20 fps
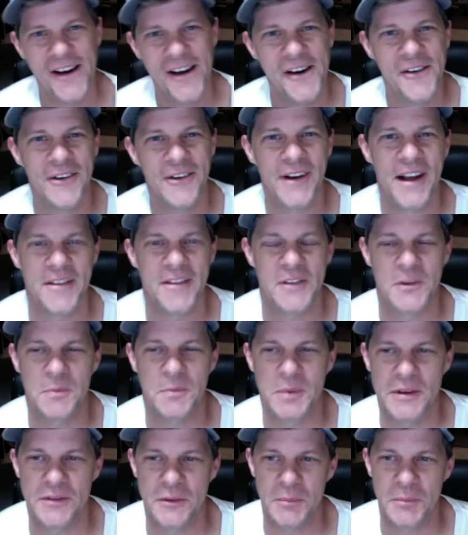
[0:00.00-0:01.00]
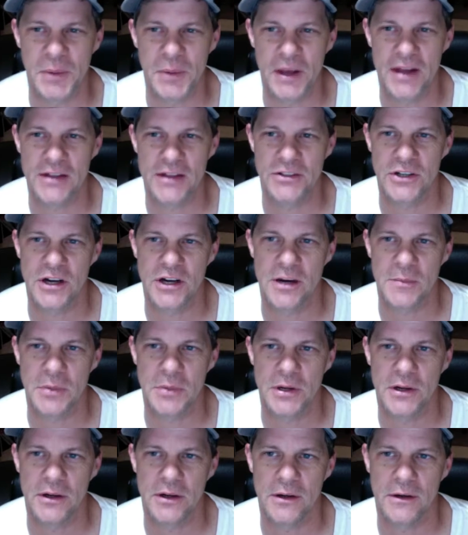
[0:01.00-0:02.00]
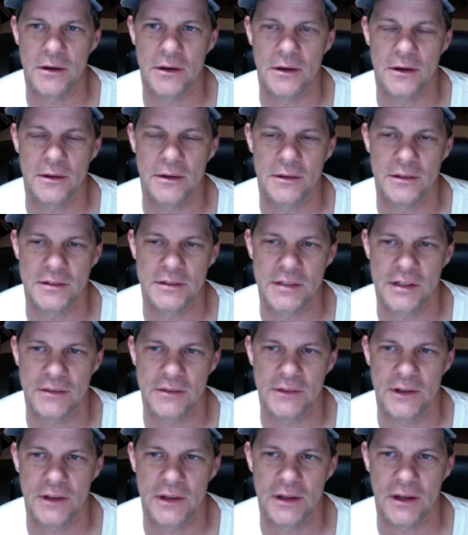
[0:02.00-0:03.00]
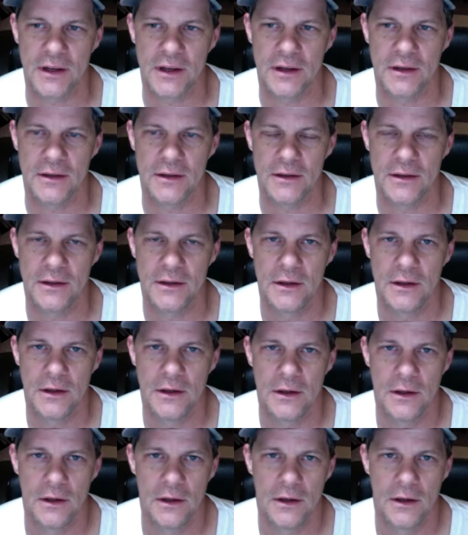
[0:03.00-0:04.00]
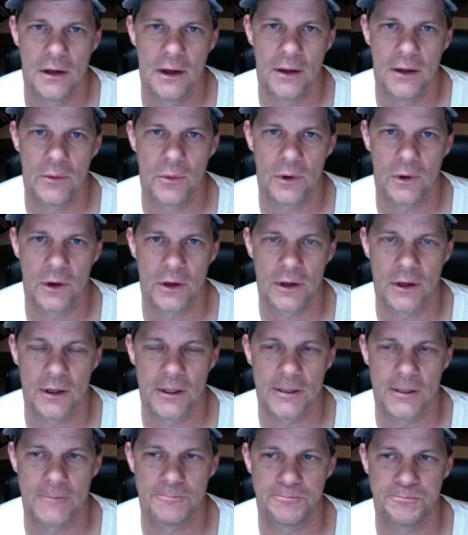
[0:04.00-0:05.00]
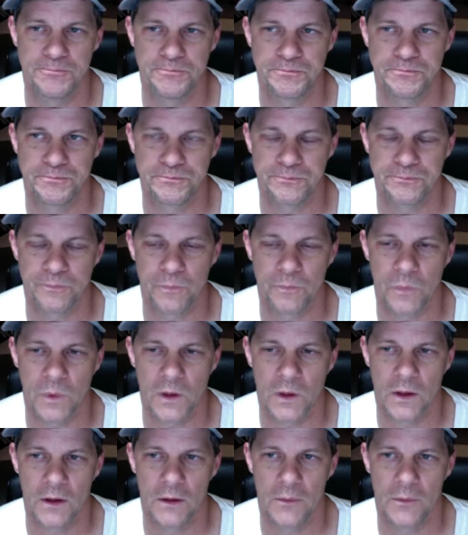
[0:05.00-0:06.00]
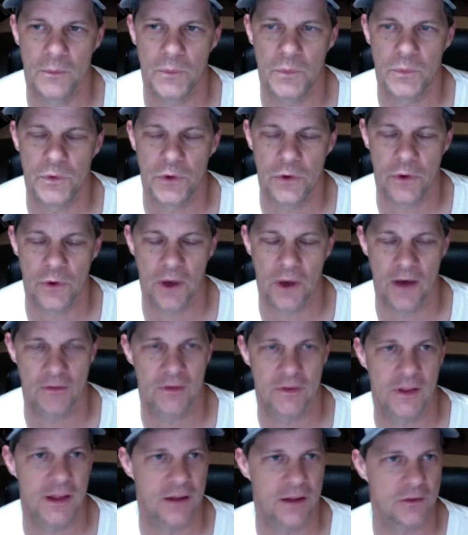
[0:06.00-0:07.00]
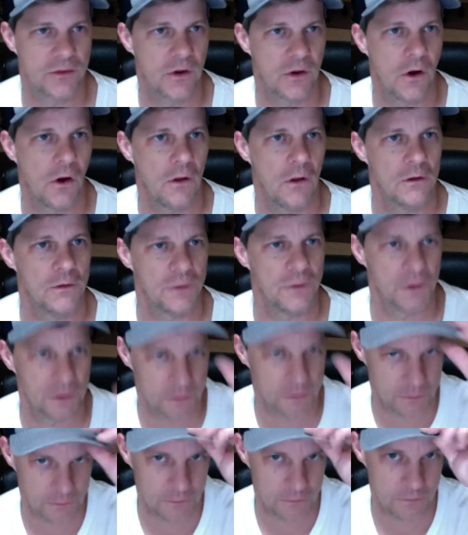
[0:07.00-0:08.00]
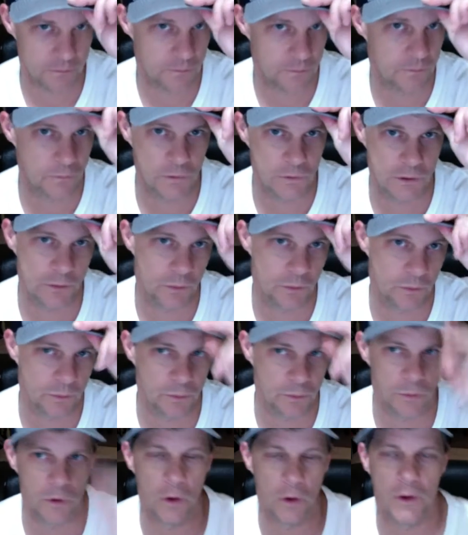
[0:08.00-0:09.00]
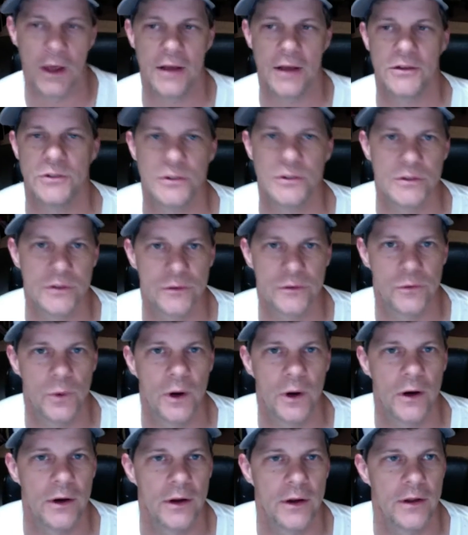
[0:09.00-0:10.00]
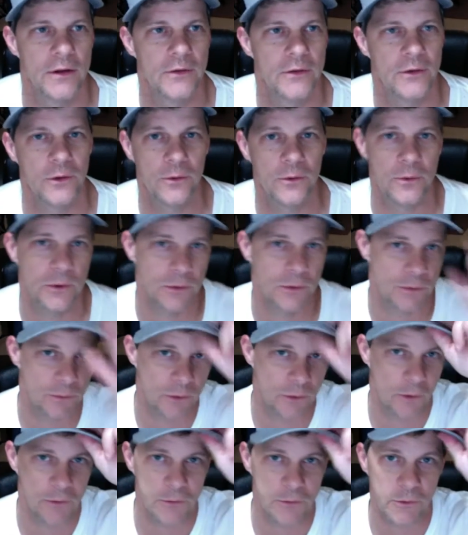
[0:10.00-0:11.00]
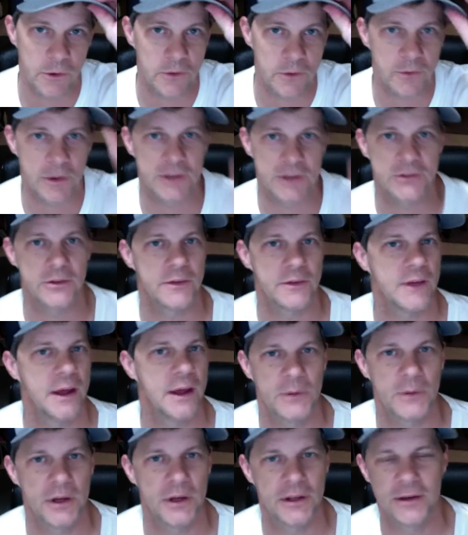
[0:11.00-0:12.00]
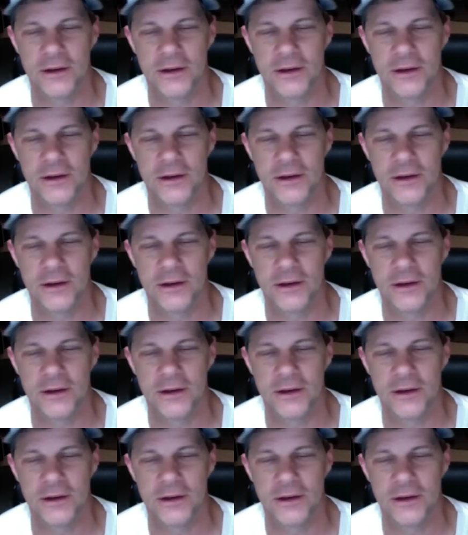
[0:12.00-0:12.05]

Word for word: we're gonna have this pivot page up here uh, this evening, and and we're gonna um, so you'll have links to all of the the locations of where it is. Oh, wrong wrong direction on that, buddy.